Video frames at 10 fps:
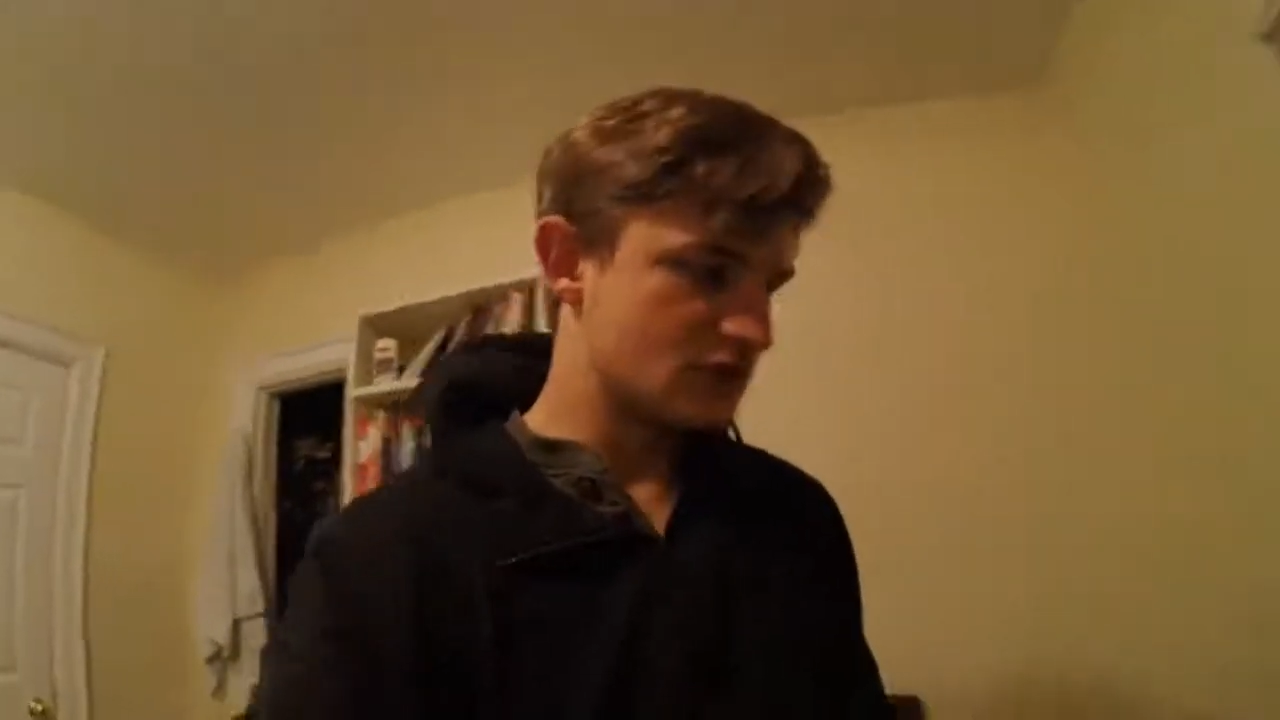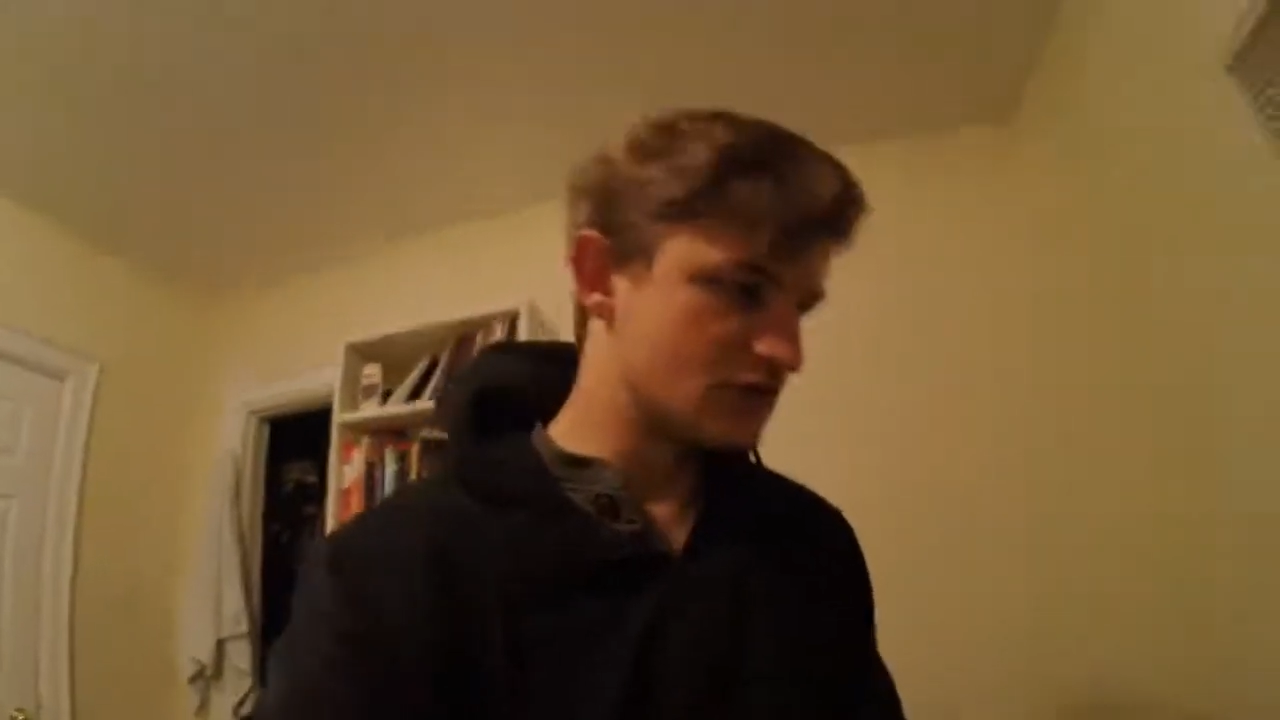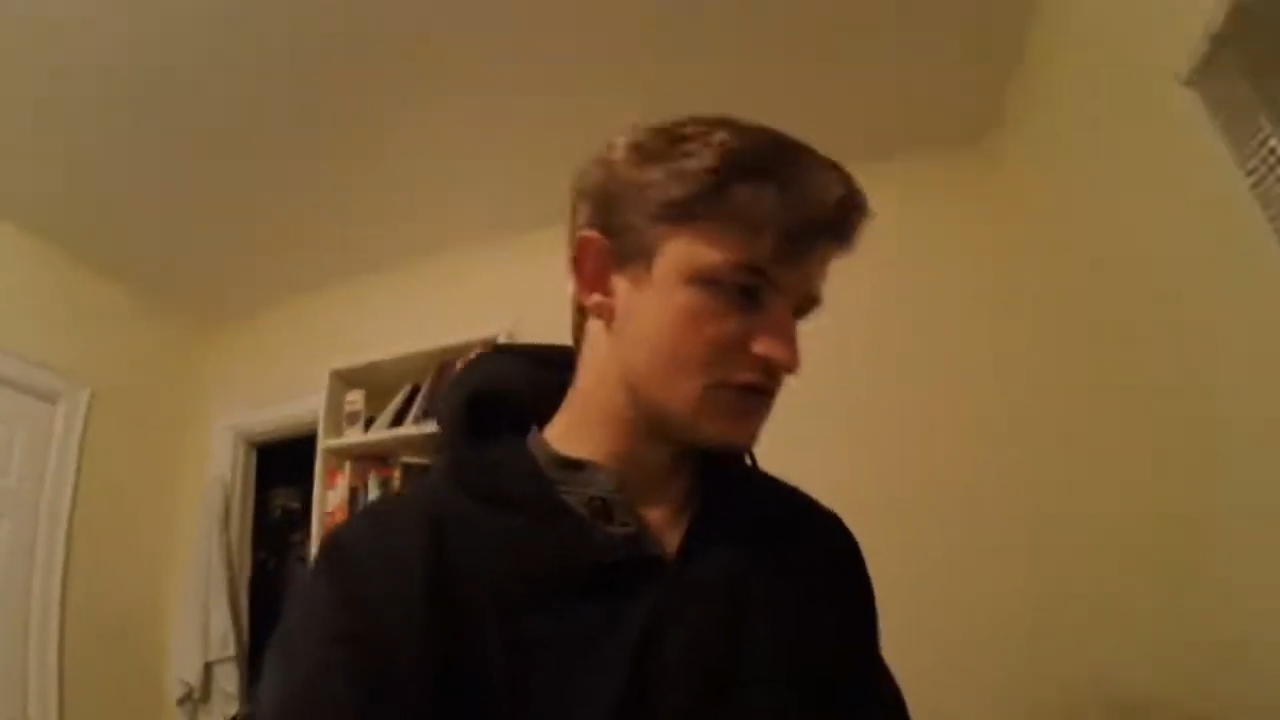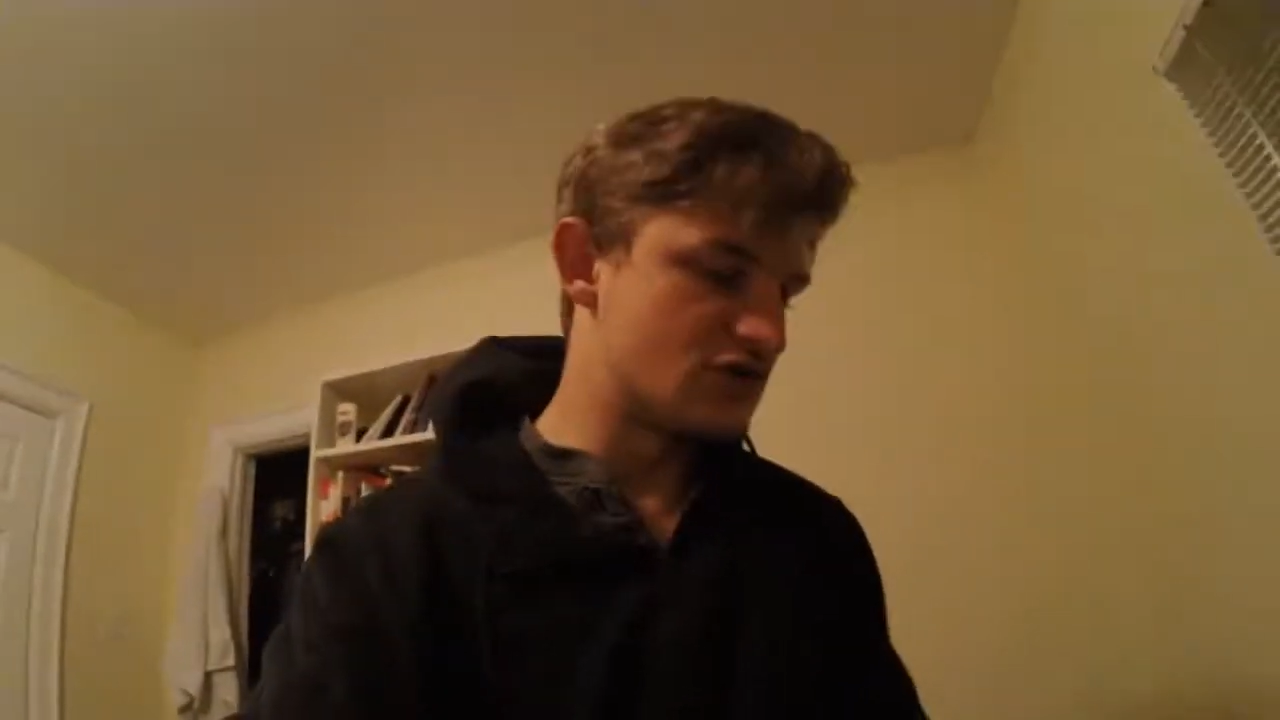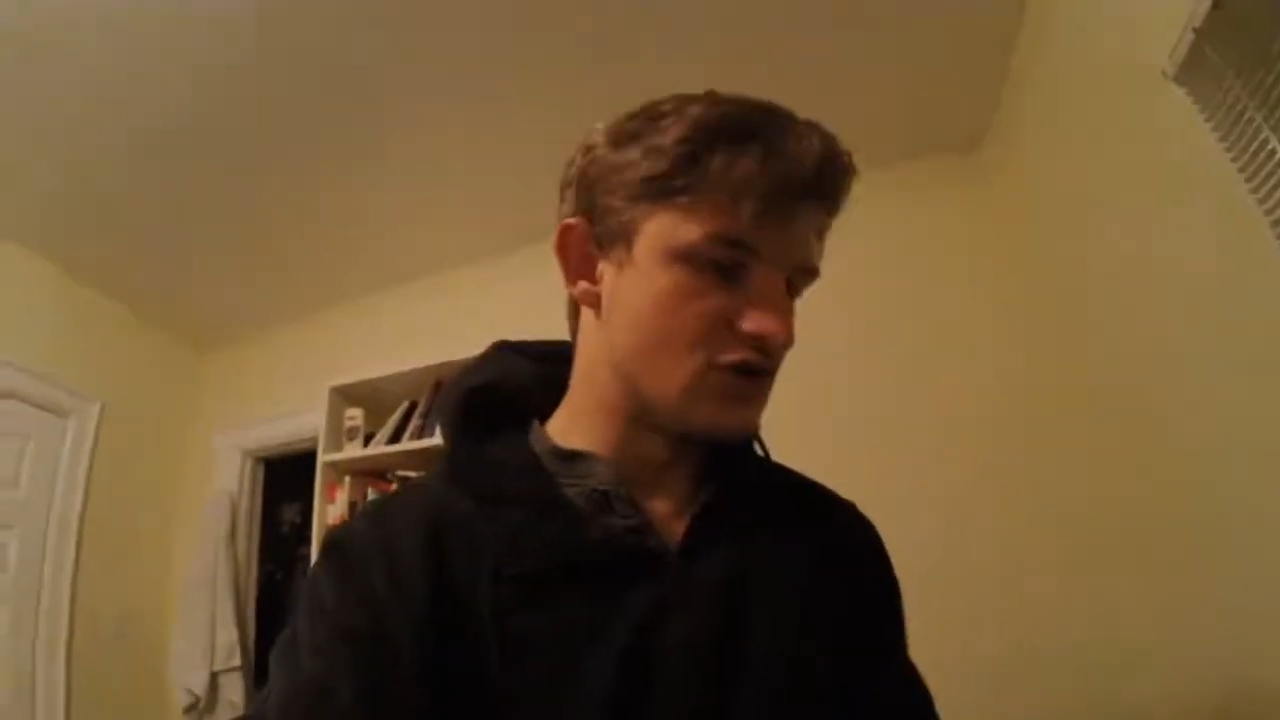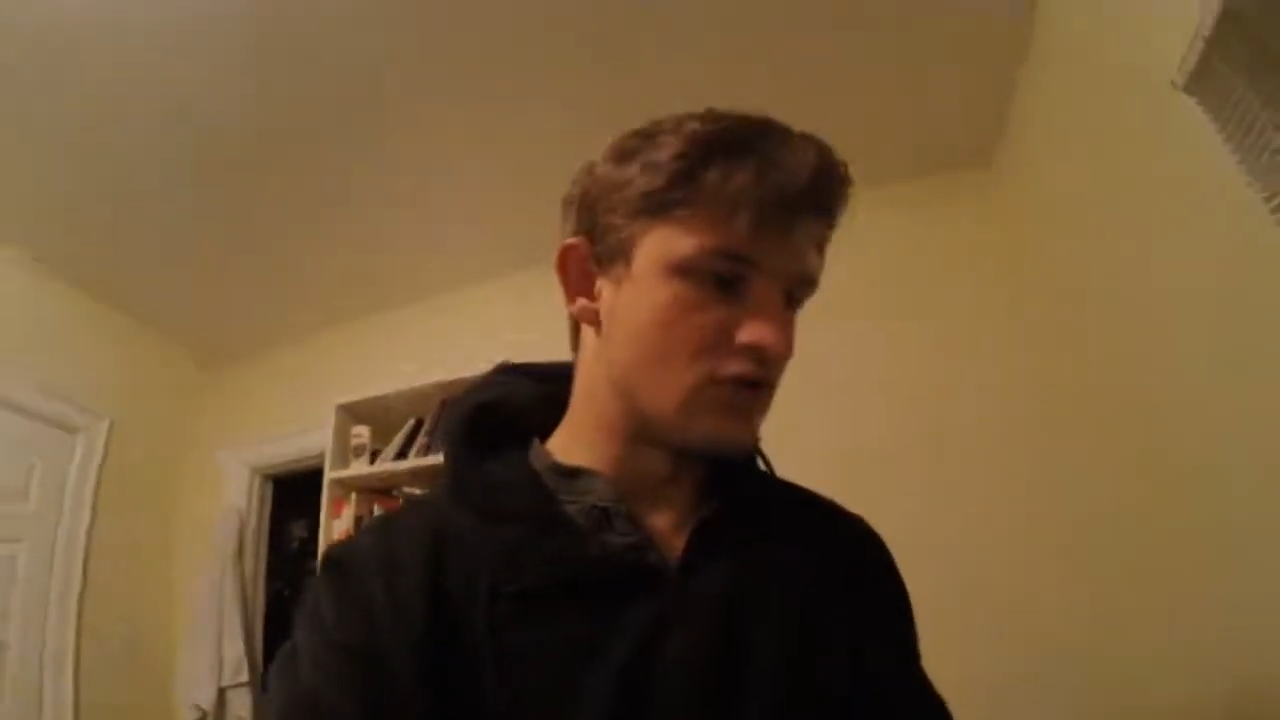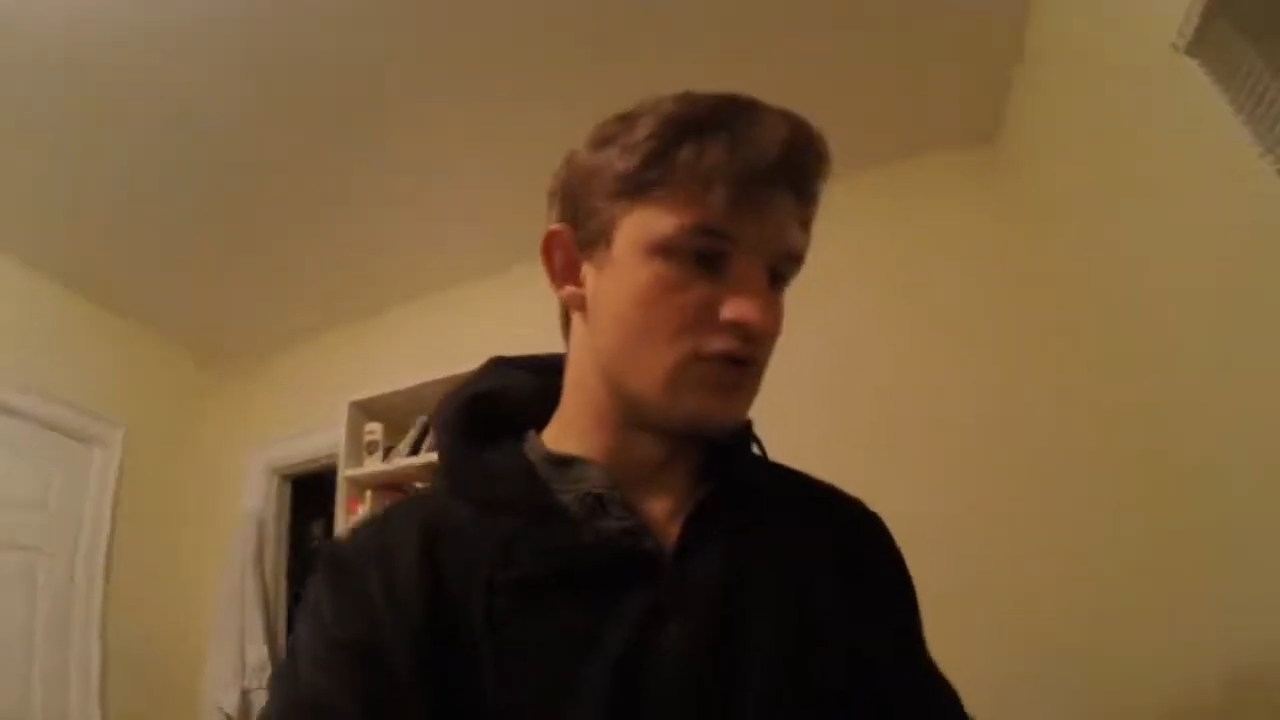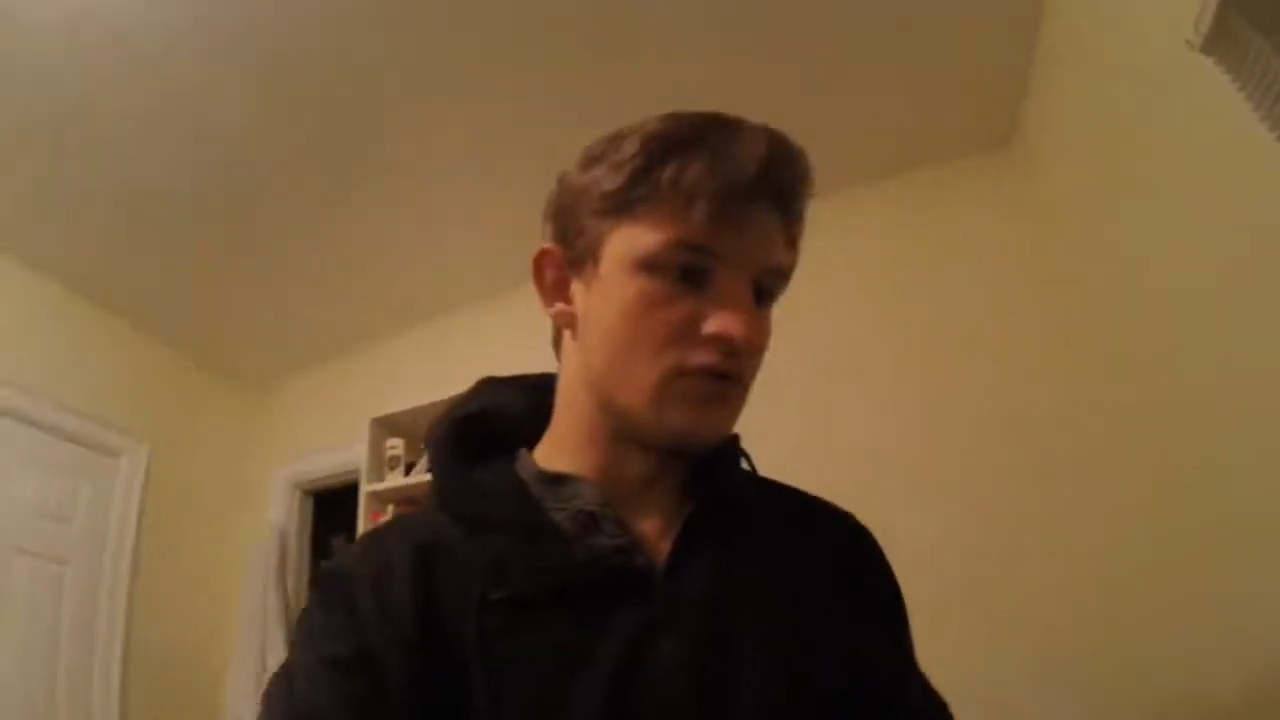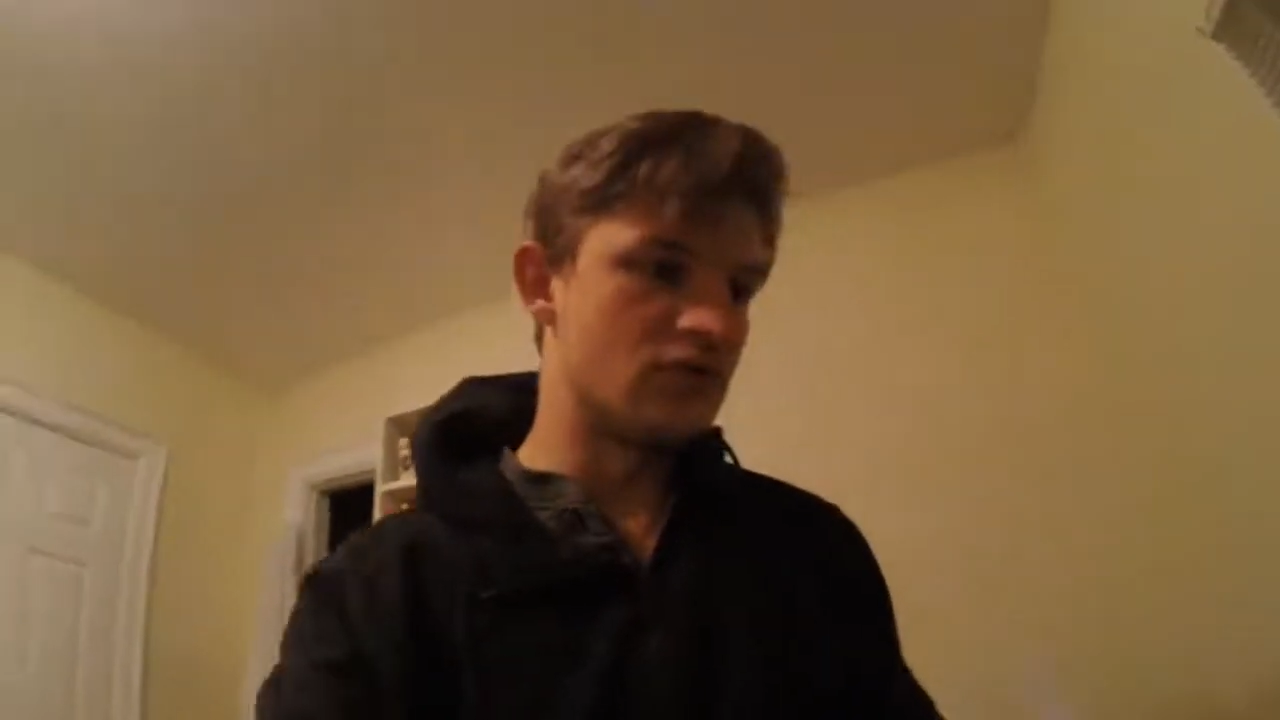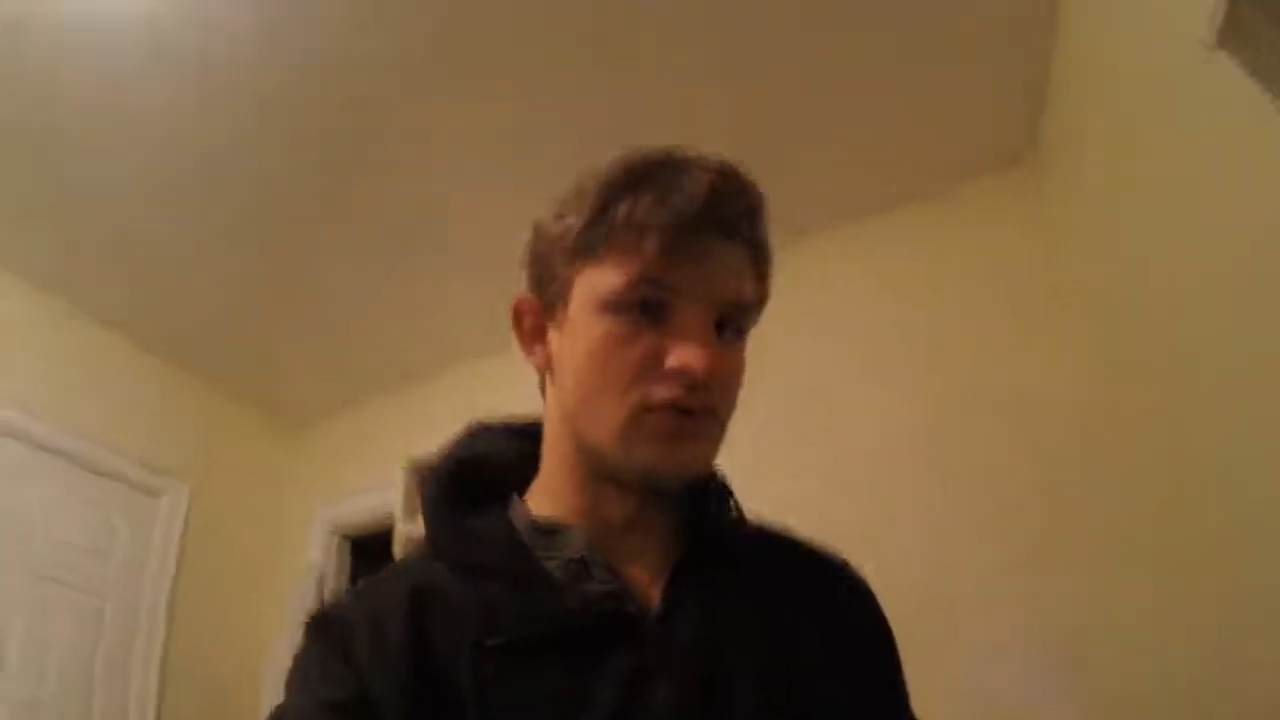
So,